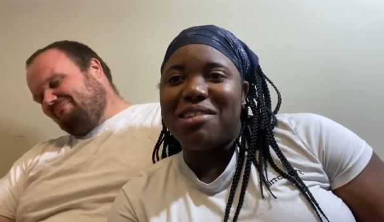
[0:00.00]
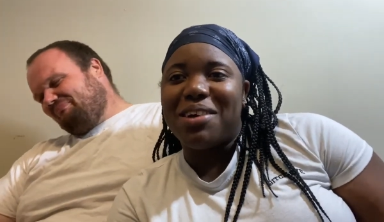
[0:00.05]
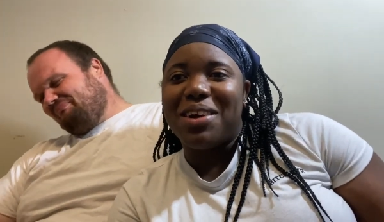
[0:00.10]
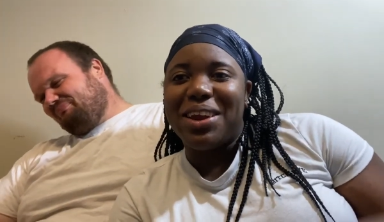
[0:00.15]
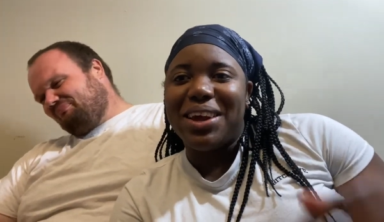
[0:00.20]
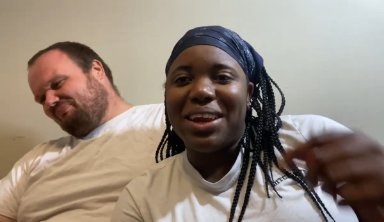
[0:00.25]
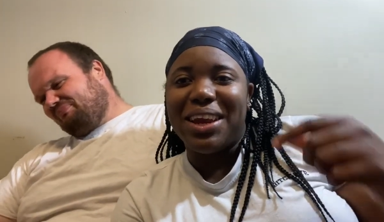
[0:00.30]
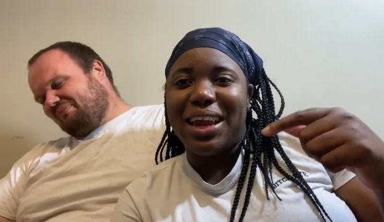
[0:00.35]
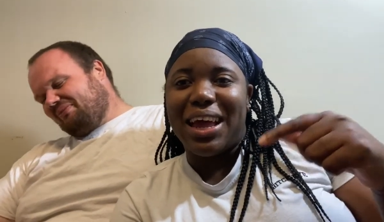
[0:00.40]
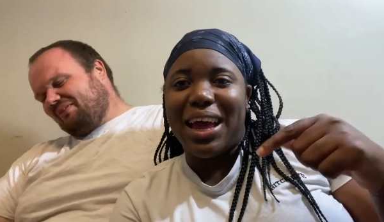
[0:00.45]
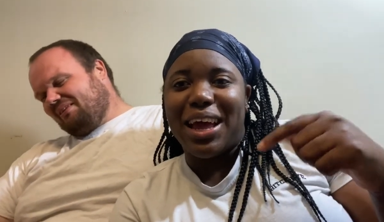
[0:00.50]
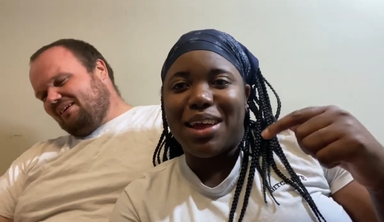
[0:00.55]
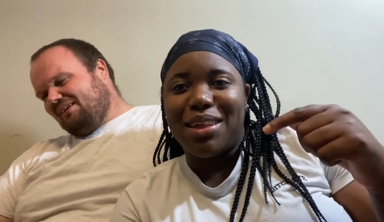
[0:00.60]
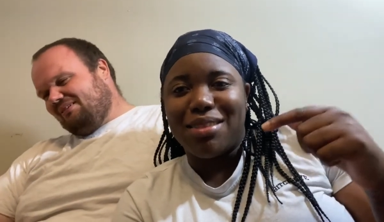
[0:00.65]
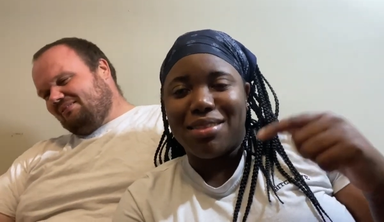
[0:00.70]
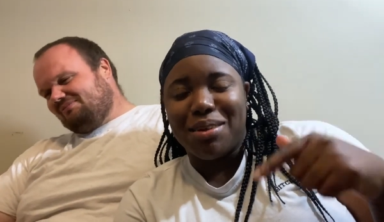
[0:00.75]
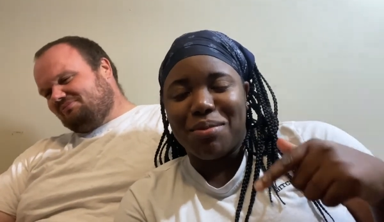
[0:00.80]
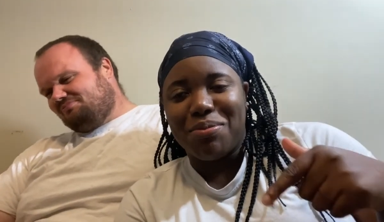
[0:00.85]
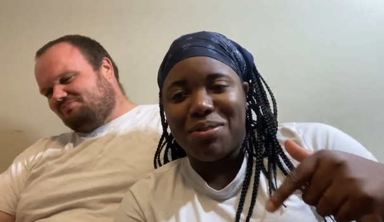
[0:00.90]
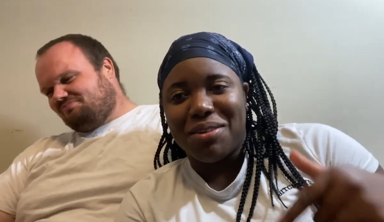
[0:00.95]
Speaker 1: you like,
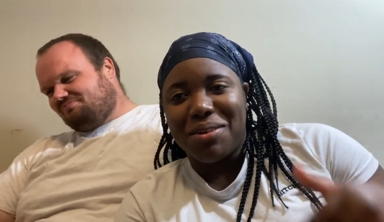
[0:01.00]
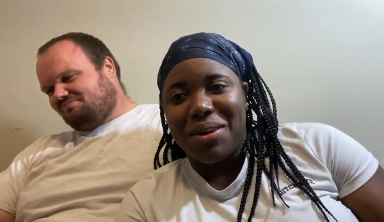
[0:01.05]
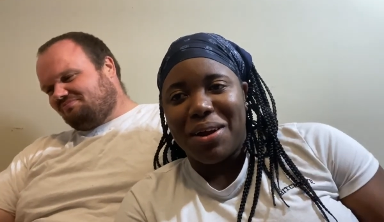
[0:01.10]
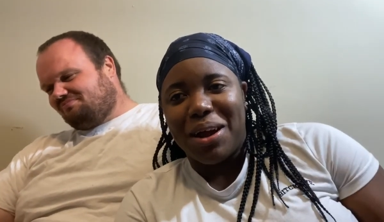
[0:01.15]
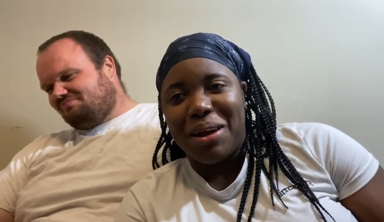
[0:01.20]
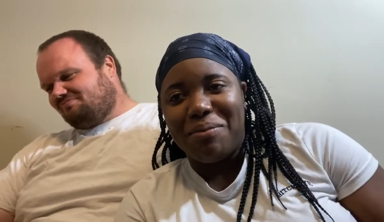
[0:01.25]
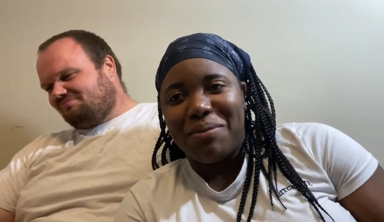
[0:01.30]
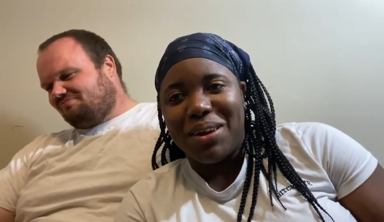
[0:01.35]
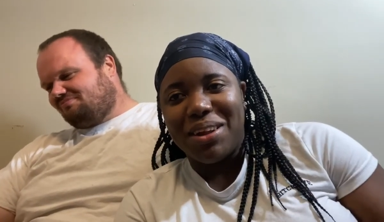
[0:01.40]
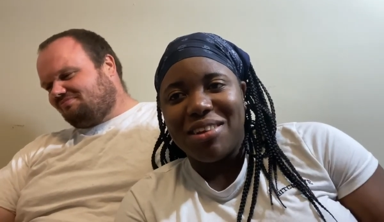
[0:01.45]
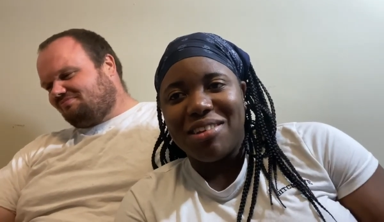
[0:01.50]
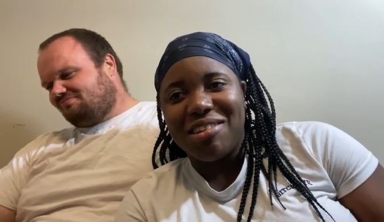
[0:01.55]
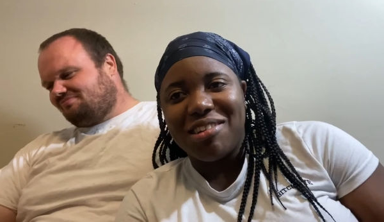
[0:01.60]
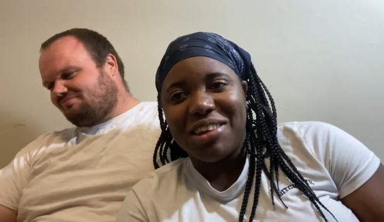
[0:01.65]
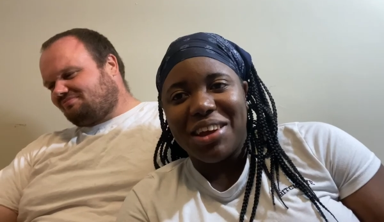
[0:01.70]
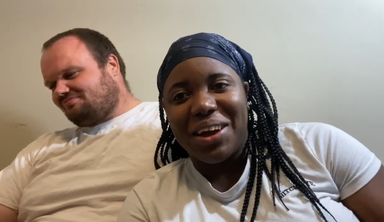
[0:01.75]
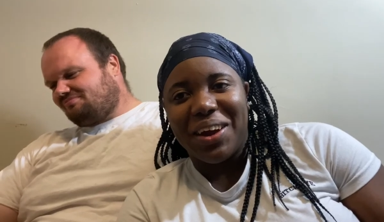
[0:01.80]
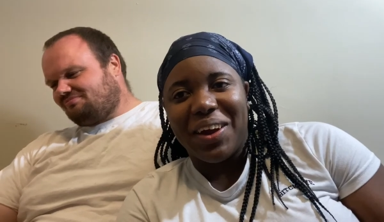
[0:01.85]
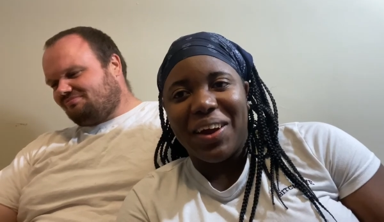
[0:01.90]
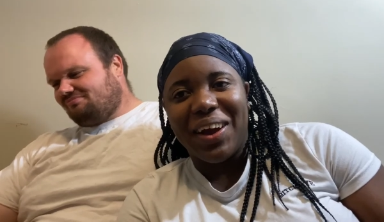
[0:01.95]
subscribe, and
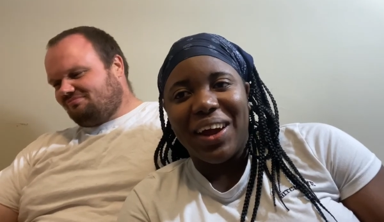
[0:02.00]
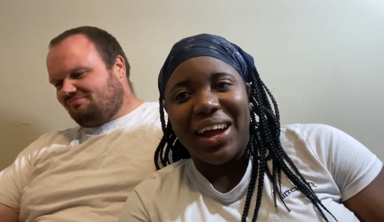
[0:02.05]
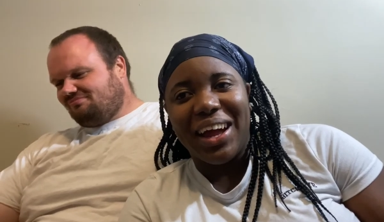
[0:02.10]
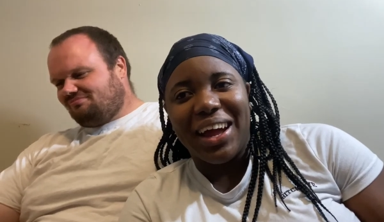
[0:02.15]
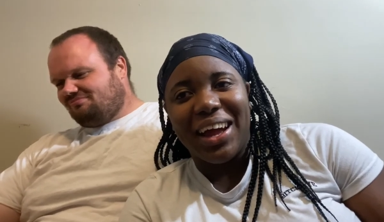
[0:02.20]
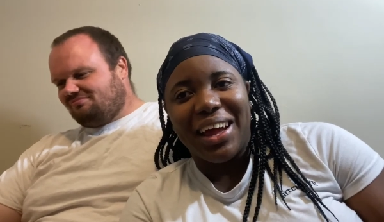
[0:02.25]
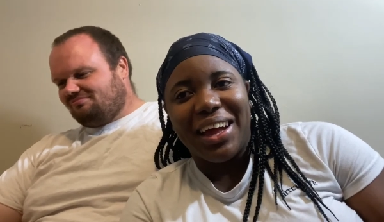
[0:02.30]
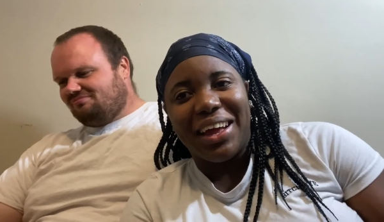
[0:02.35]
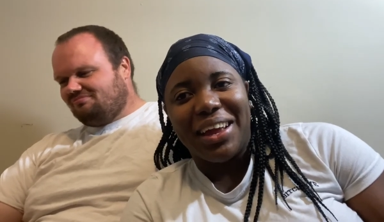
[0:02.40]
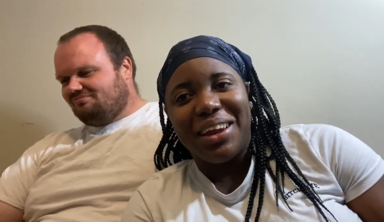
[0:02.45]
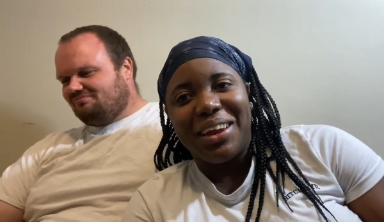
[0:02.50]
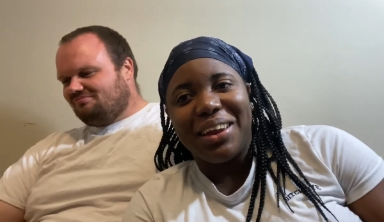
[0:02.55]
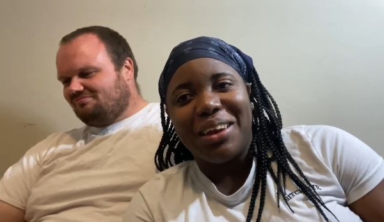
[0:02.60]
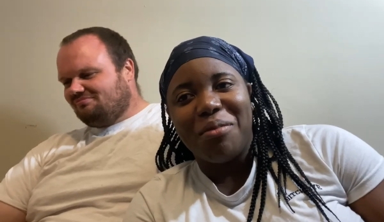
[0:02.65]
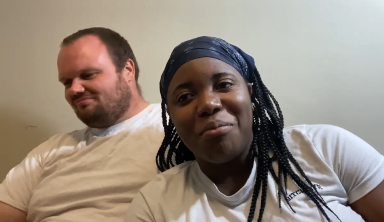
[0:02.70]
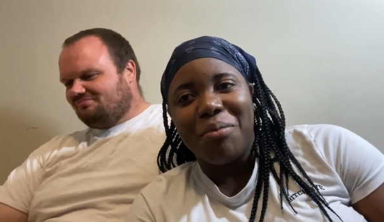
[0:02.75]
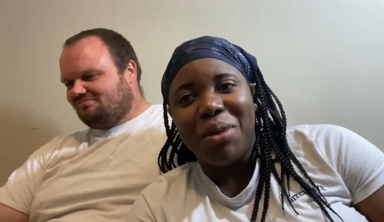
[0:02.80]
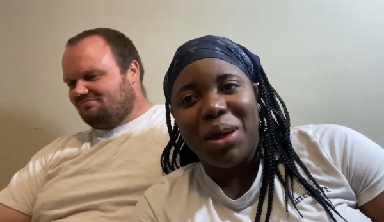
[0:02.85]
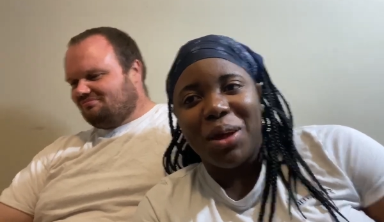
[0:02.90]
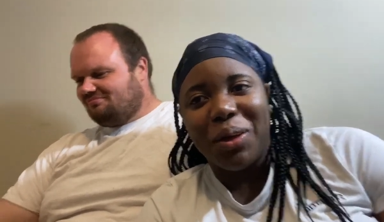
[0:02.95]
share.
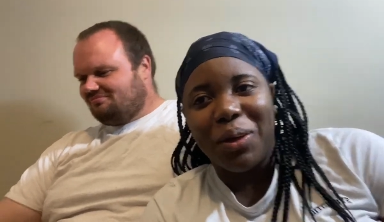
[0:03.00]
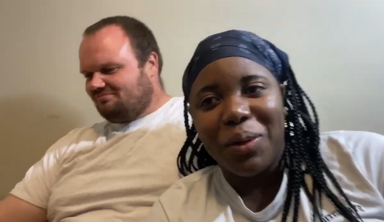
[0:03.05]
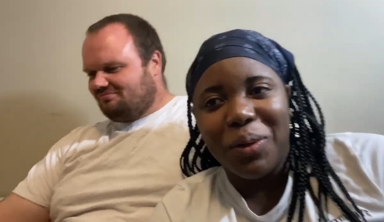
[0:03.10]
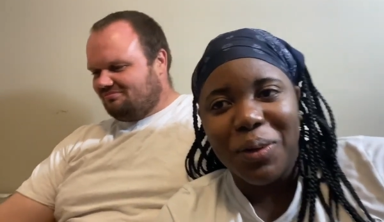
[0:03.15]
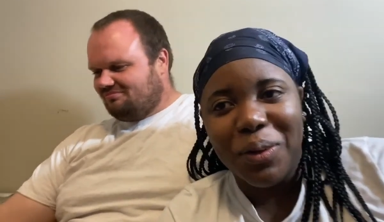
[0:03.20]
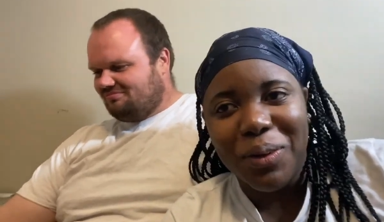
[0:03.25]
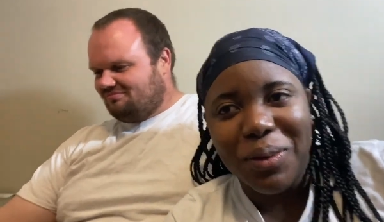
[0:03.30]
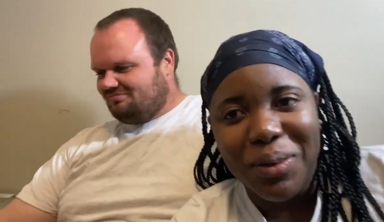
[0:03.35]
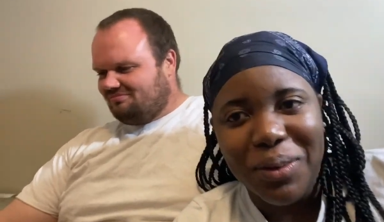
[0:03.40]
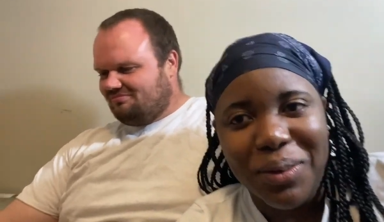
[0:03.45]
And Bill.